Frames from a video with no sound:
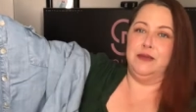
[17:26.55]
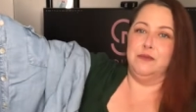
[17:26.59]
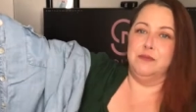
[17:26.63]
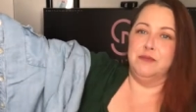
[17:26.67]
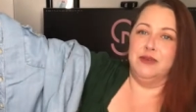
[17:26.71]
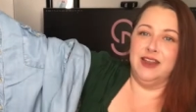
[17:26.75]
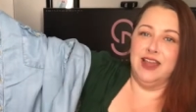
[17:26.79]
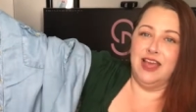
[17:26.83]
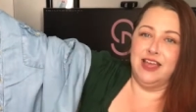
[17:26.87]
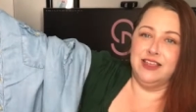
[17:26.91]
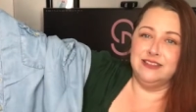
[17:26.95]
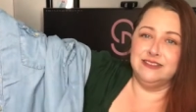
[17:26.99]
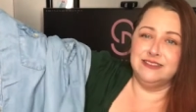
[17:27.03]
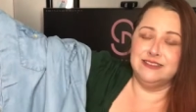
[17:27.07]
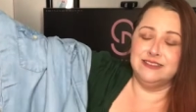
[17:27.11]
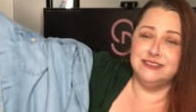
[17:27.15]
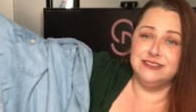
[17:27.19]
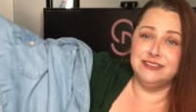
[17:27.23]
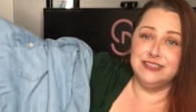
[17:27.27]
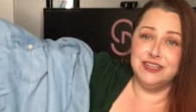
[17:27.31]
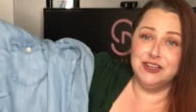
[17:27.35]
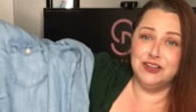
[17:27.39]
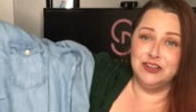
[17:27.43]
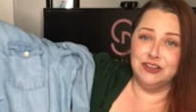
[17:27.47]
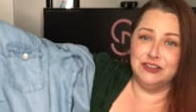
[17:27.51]
but I
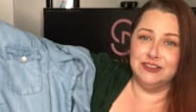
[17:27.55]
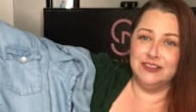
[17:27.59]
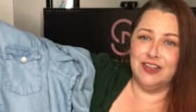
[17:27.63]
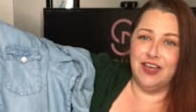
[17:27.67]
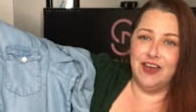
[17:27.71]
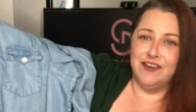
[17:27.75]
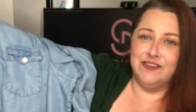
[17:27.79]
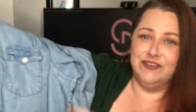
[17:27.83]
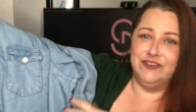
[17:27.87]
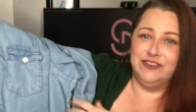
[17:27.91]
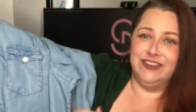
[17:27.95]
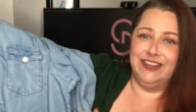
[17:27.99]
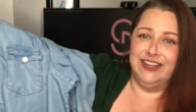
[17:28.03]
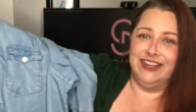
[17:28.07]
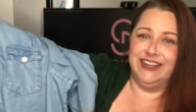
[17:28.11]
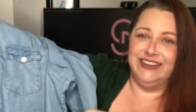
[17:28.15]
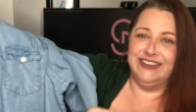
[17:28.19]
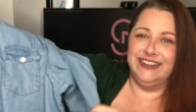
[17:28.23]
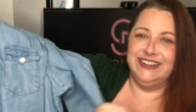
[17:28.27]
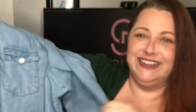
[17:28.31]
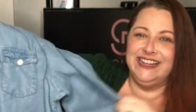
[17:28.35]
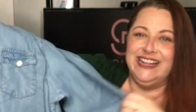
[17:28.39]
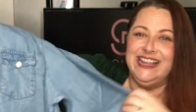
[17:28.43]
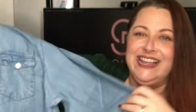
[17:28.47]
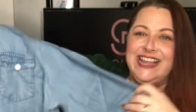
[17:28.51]
still loved it.
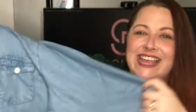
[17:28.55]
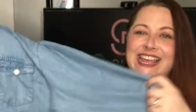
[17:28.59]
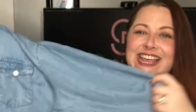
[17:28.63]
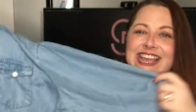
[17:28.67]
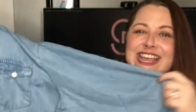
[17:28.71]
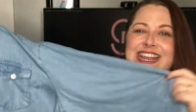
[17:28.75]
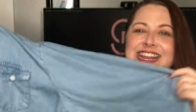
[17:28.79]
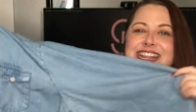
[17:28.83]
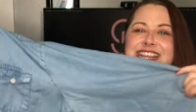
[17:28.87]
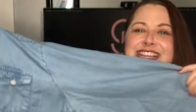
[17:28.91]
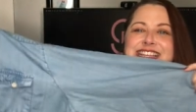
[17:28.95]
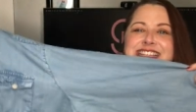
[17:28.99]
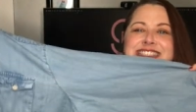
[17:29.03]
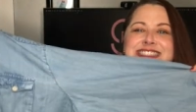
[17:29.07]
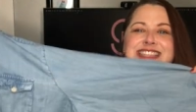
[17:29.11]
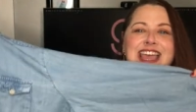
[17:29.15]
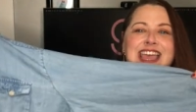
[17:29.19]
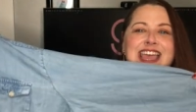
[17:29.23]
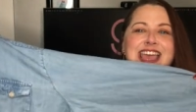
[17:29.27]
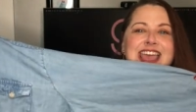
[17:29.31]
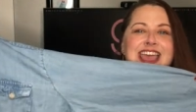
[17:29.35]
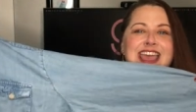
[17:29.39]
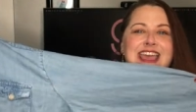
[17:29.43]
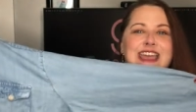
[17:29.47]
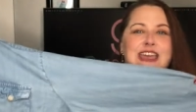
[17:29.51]
It is
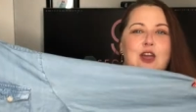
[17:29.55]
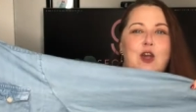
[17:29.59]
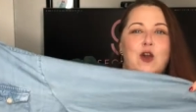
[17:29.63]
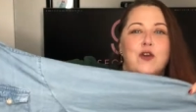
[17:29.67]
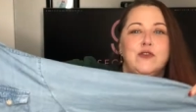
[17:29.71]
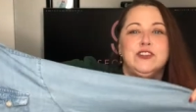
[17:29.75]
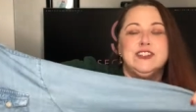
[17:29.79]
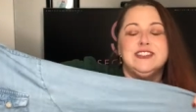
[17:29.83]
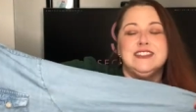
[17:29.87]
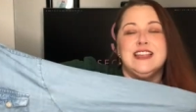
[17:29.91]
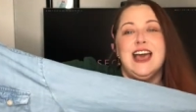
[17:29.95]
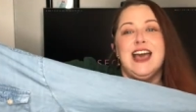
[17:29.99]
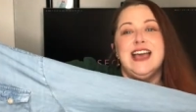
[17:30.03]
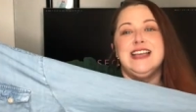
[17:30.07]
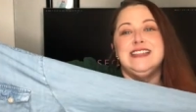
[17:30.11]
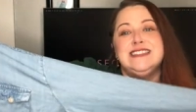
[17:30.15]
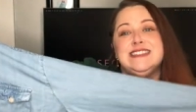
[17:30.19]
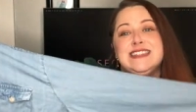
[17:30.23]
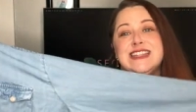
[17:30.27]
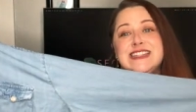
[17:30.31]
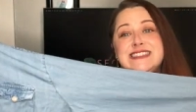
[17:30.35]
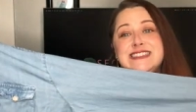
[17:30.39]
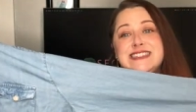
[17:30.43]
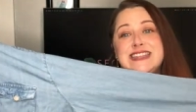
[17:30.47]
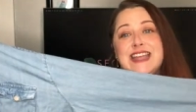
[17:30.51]
a
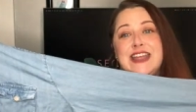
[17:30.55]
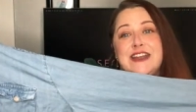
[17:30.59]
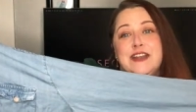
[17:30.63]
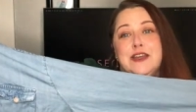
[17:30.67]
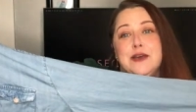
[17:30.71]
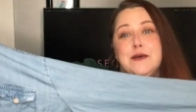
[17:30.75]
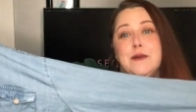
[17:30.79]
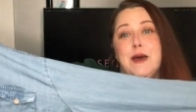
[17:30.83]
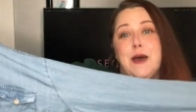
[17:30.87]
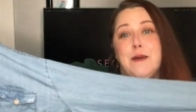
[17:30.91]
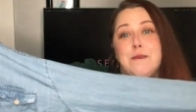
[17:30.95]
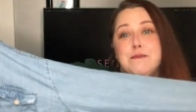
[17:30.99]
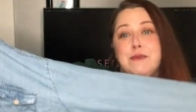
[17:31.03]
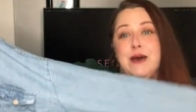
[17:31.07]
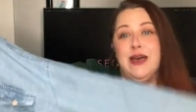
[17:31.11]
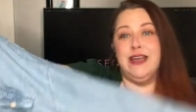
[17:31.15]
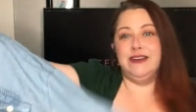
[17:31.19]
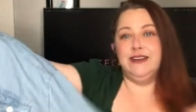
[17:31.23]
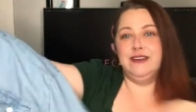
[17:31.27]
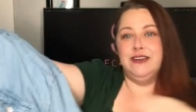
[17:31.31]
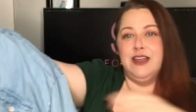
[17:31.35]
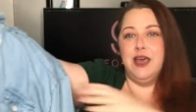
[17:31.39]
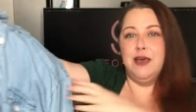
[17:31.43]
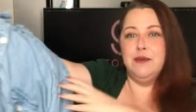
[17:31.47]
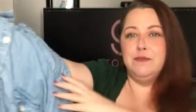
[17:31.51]
oversized denim
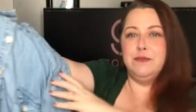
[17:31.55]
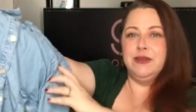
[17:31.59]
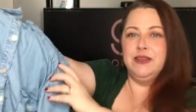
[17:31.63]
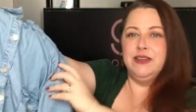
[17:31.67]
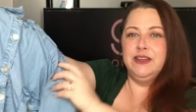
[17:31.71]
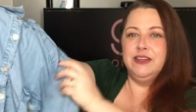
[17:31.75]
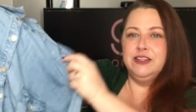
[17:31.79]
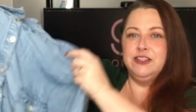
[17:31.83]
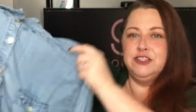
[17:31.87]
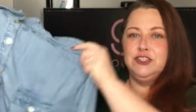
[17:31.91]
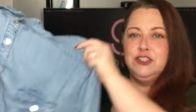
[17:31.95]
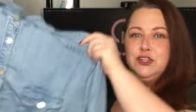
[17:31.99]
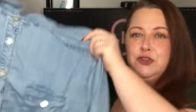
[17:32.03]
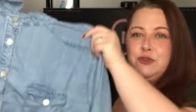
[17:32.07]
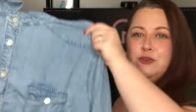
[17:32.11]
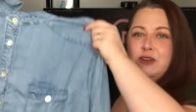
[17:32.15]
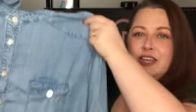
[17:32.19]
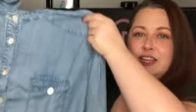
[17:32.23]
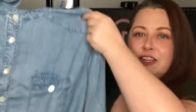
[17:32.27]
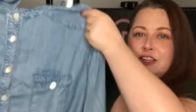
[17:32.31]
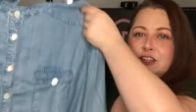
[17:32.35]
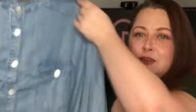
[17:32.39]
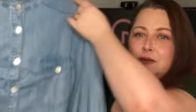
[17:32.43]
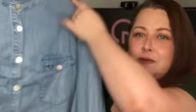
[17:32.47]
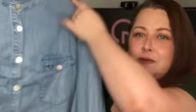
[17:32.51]
button-up tunic